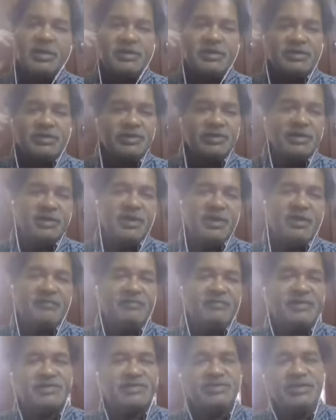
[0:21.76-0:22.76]
it's an
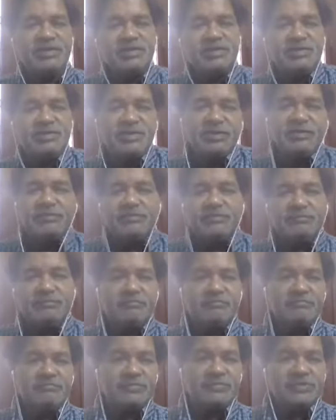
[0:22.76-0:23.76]
ever changing
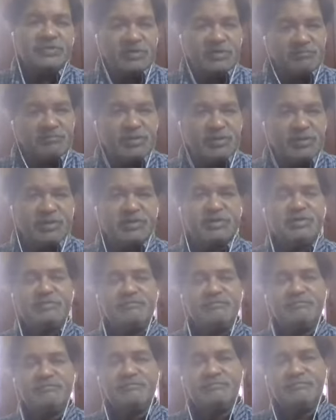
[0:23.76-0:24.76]
subject
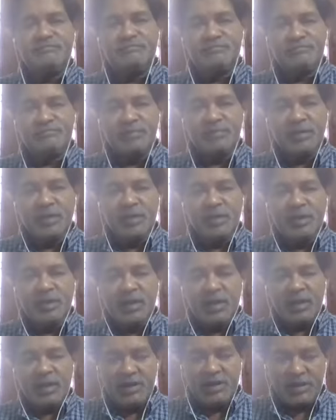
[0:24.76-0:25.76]

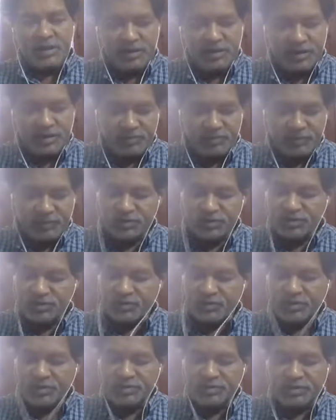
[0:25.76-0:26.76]
and it depends
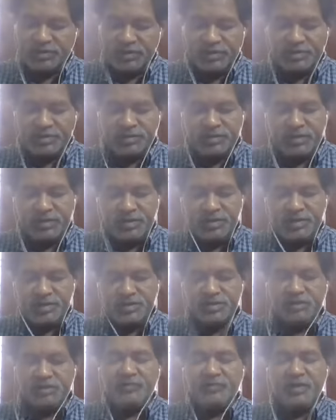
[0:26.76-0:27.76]
upon the
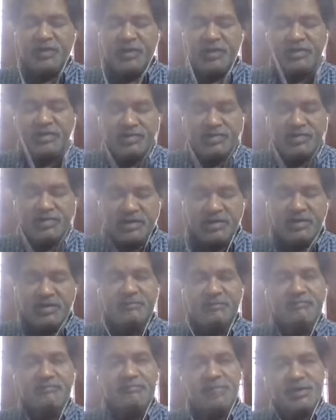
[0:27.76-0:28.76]
changes in financial
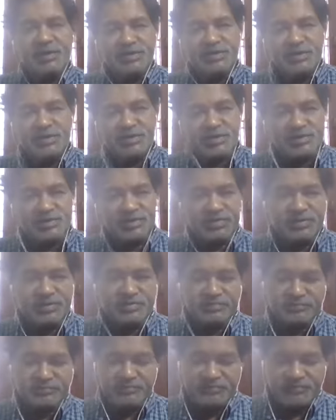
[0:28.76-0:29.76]
budgets.
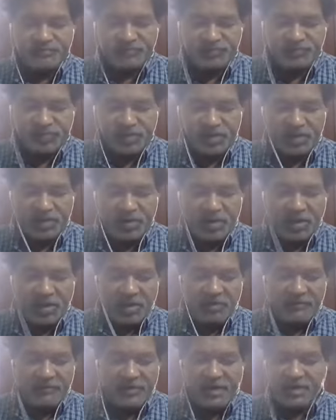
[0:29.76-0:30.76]

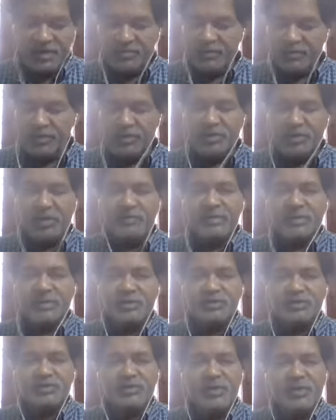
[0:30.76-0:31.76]
Whenever you come
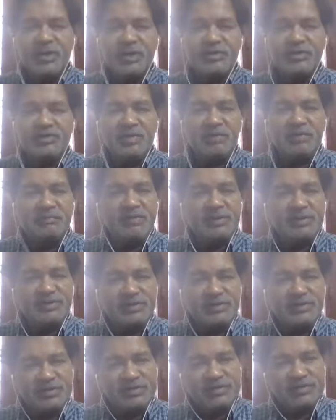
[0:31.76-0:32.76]
across financial
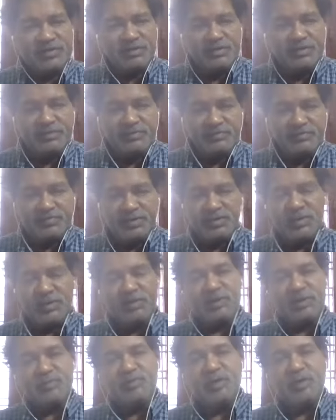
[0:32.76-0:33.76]
budget,
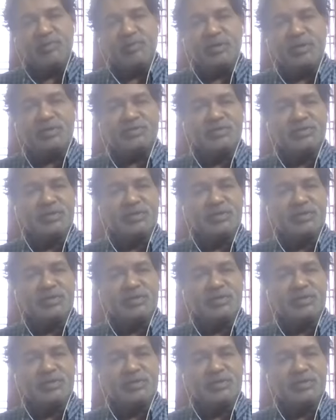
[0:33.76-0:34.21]
whether it may be